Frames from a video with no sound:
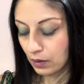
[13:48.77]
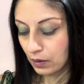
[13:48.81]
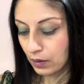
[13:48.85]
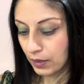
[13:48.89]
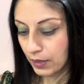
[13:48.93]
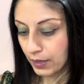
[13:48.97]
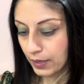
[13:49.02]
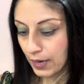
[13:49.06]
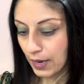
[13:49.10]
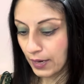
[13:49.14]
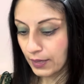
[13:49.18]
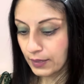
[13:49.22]

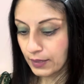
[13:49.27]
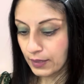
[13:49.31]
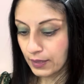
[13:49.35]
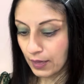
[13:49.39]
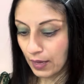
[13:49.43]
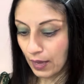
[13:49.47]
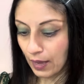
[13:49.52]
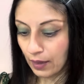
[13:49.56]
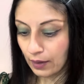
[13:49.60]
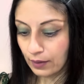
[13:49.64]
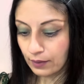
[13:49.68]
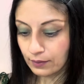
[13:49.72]
In any
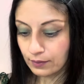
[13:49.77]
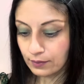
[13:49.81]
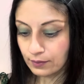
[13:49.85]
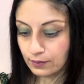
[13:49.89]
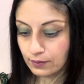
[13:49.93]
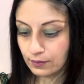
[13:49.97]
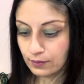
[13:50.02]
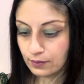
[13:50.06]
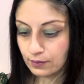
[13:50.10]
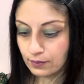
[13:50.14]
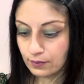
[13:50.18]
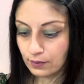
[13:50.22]
case,
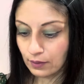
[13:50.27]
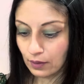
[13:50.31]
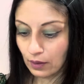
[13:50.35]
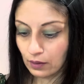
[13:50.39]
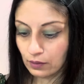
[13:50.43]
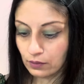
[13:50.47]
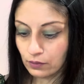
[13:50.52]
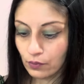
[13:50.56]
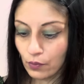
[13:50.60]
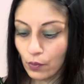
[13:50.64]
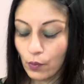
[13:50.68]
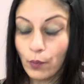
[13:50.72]

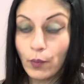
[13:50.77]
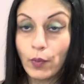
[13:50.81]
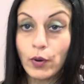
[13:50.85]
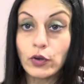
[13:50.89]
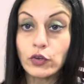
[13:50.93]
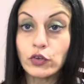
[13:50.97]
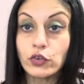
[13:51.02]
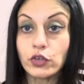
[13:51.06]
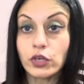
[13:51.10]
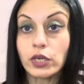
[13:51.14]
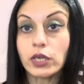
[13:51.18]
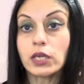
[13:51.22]
thanks for
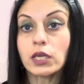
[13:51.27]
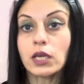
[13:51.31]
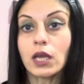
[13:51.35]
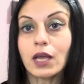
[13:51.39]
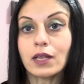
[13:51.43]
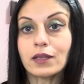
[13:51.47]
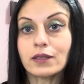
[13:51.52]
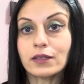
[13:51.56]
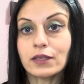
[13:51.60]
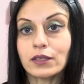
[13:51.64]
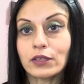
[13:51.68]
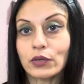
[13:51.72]
watching
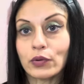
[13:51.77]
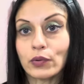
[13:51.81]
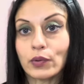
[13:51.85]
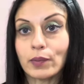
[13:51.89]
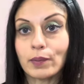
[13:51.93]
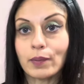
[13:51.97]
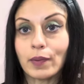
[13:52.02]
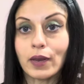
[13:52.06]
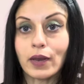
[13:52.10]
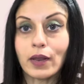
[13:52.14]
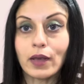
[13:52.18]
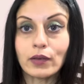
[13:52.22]
and see you in
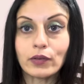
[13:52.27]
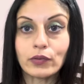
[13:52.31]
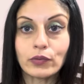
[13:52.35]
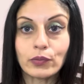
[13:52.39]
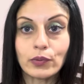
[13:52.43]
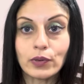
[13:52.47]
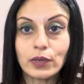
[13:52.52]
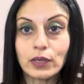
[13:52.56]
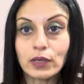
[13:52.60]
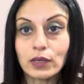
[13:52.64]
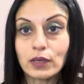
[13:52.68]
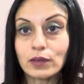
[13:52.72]
my next
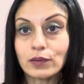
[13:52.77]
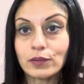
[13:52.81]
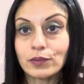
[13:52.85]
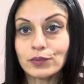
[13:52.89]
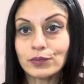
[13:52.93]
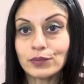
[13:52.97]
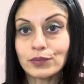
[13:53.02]
reading.